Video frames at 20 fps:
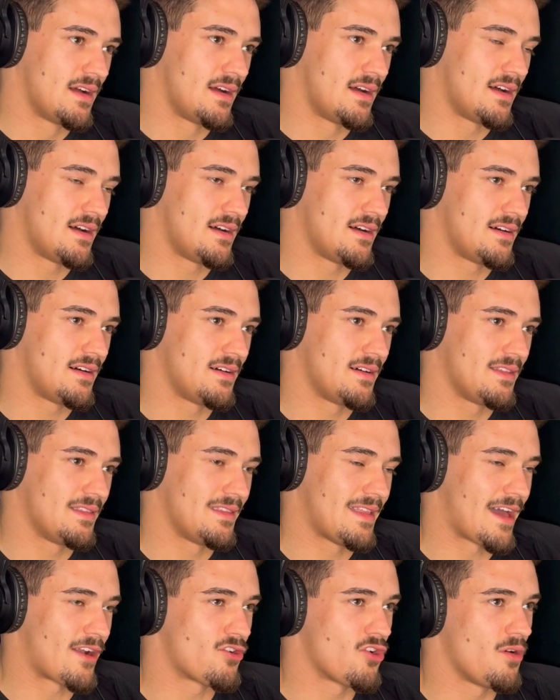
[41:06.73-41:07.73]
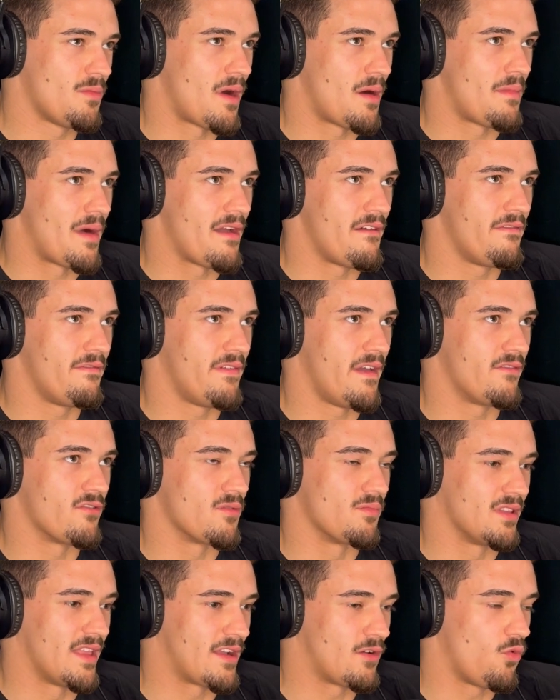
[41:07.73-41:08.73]
I don't know about my
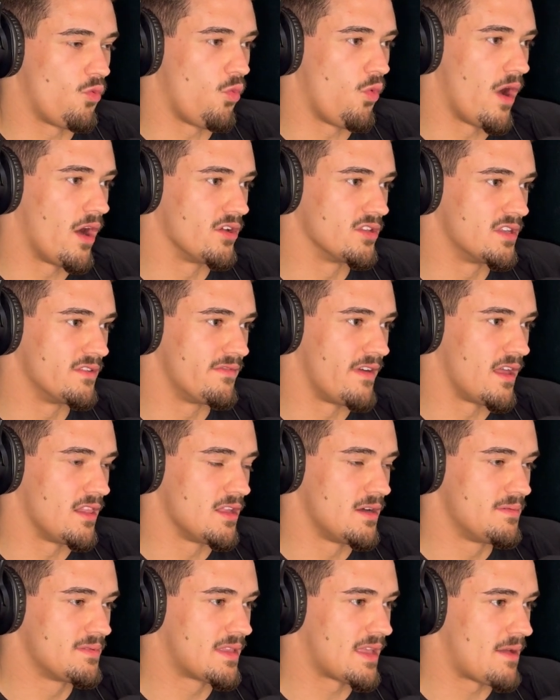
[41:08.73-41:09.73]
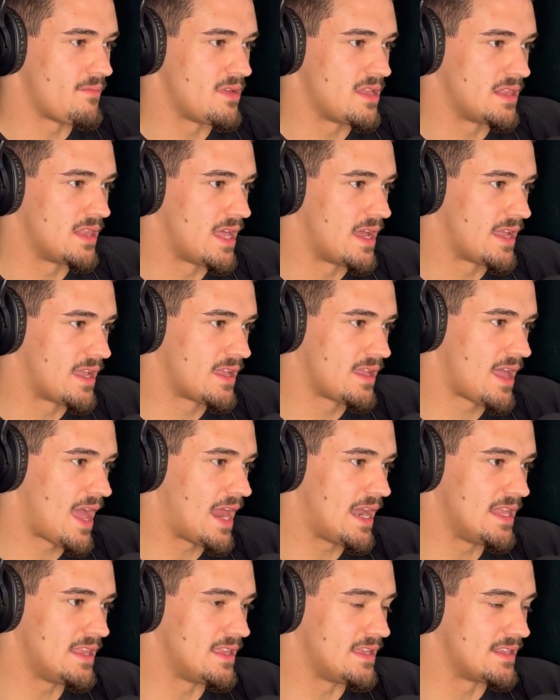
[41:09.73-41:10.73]
favorite, but like well-developed. I mean, like
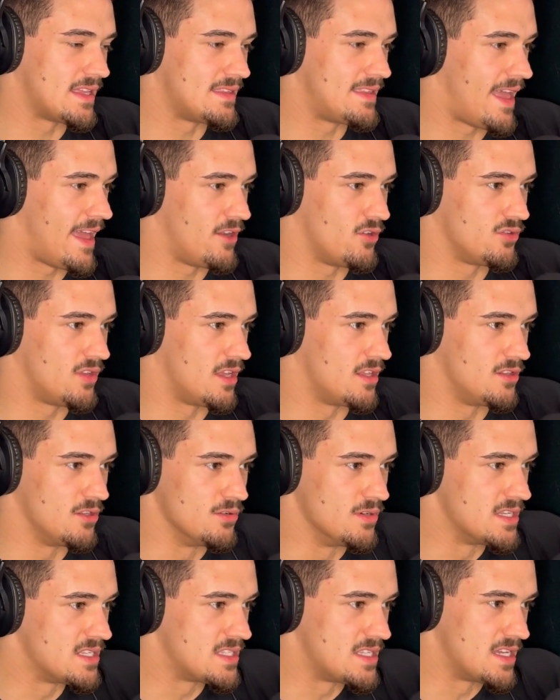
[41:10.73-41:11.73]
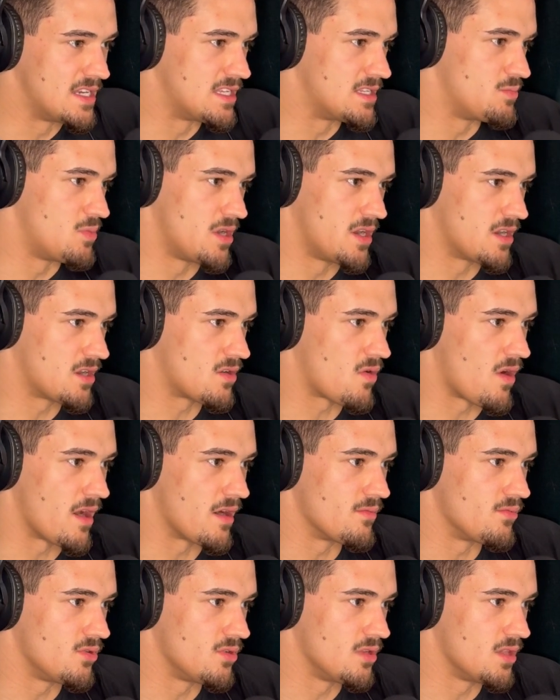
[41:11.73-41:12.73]
anything that Daniel Day-Lewis did has been
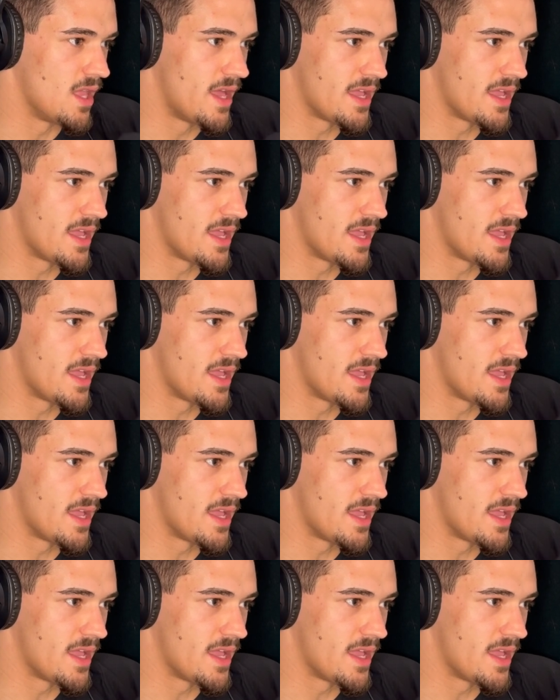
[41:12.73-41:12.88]
incredible. Like,